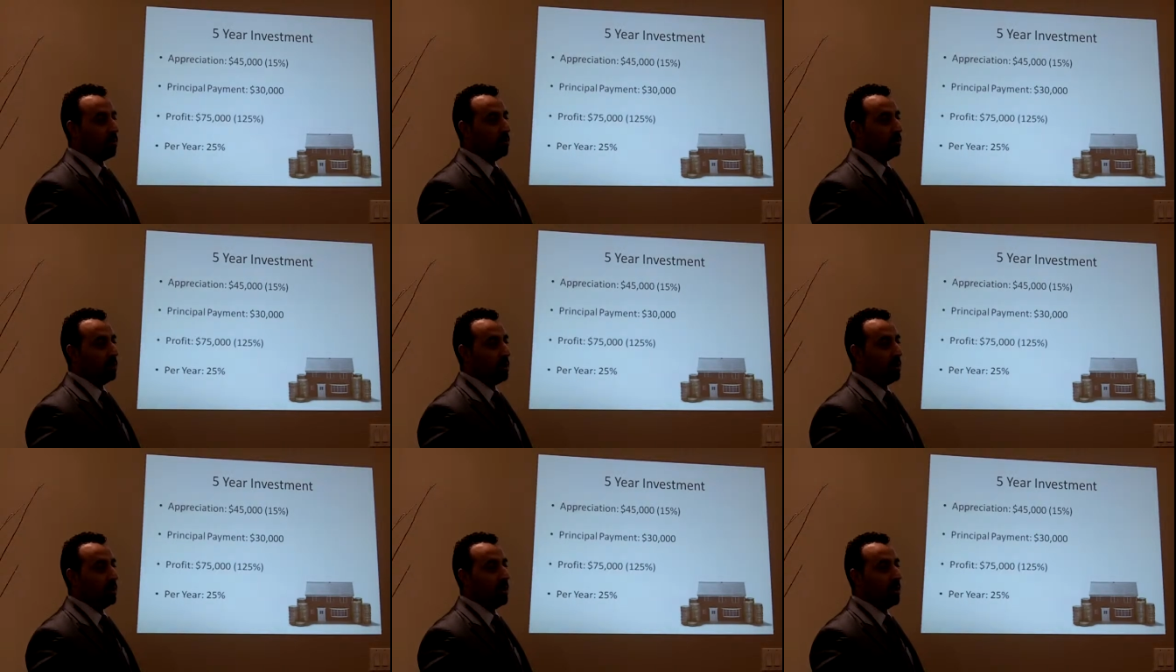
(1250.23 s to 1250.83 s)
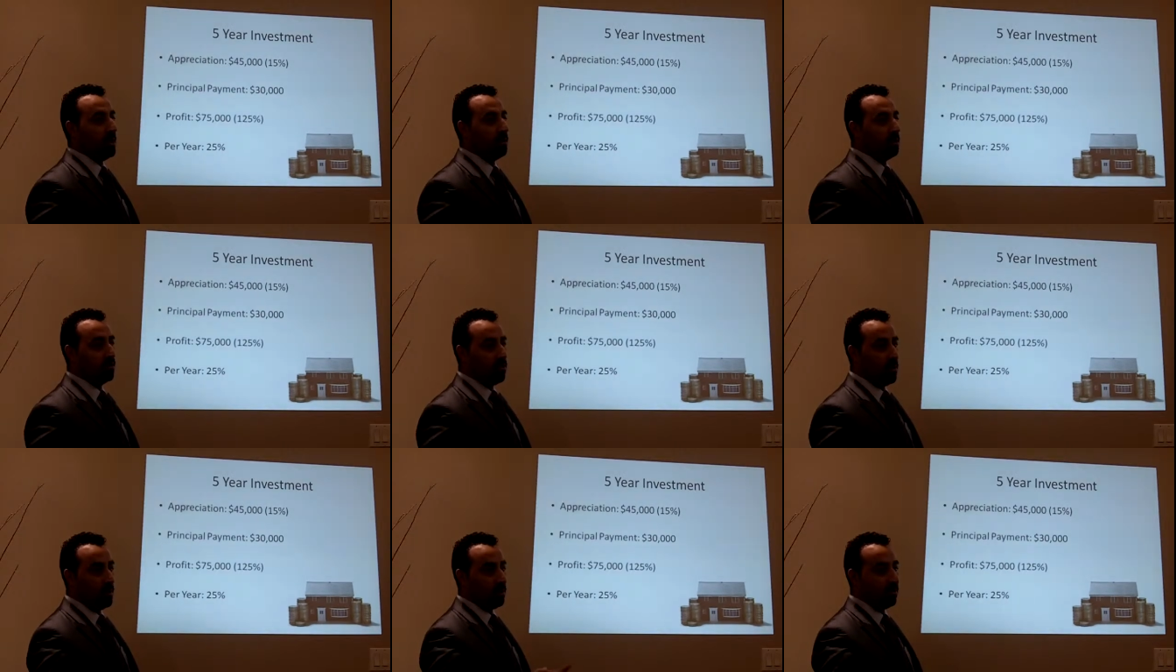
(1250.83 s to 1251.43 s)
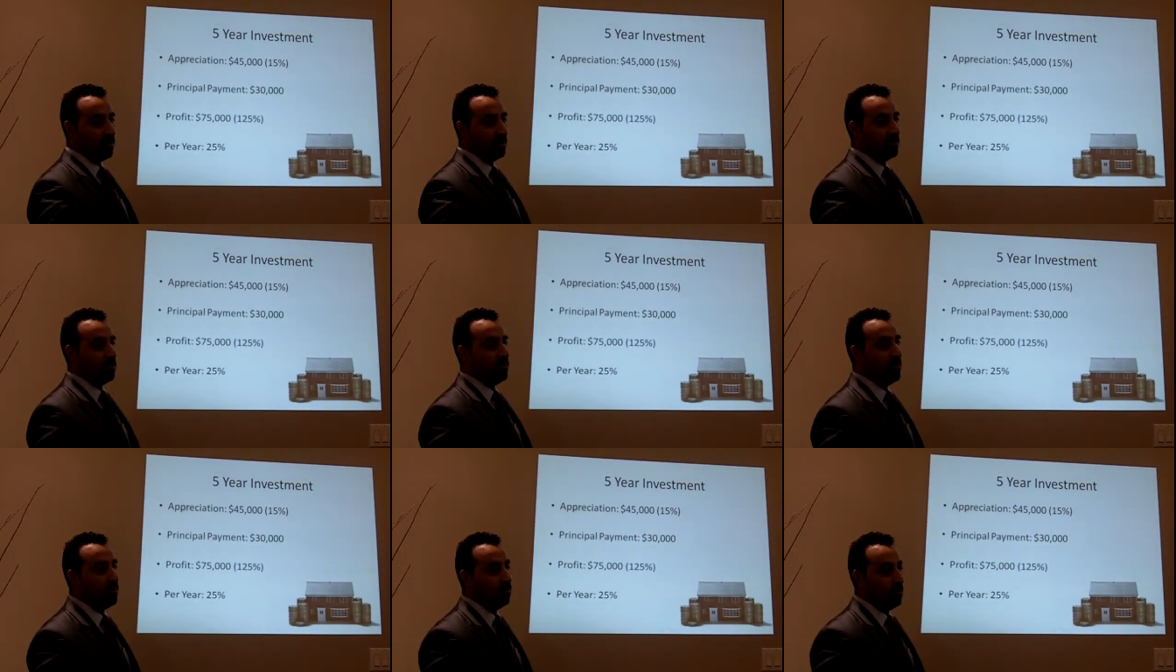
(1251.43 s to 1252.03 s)
Go Train is going to
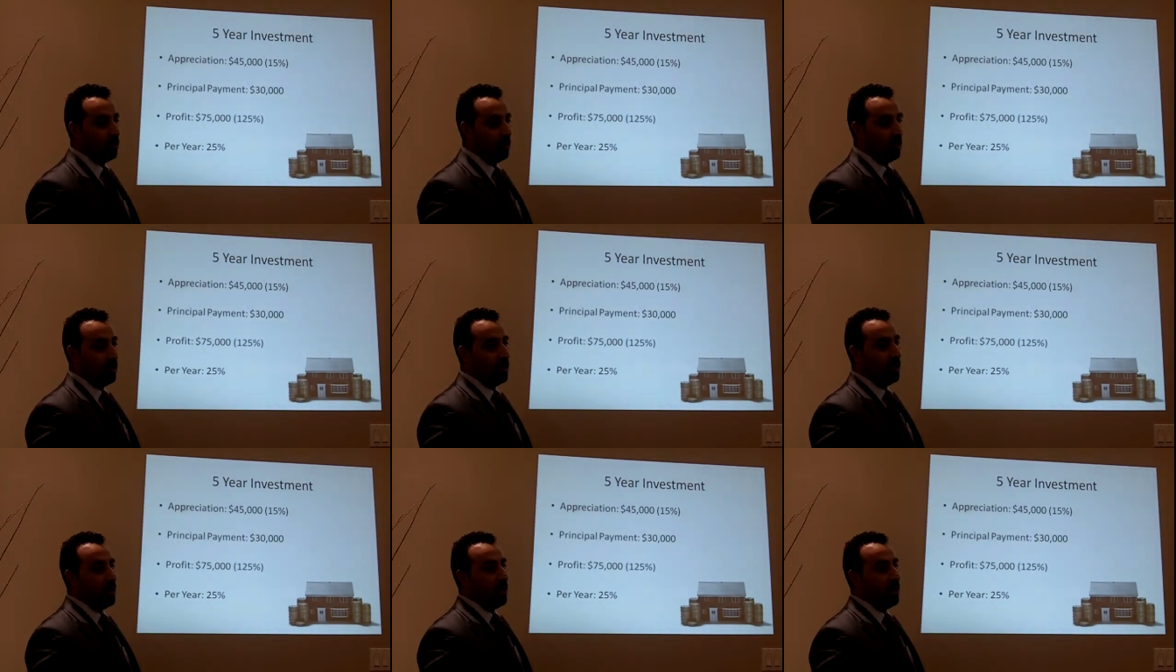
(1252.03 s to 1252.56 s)
Stouffville.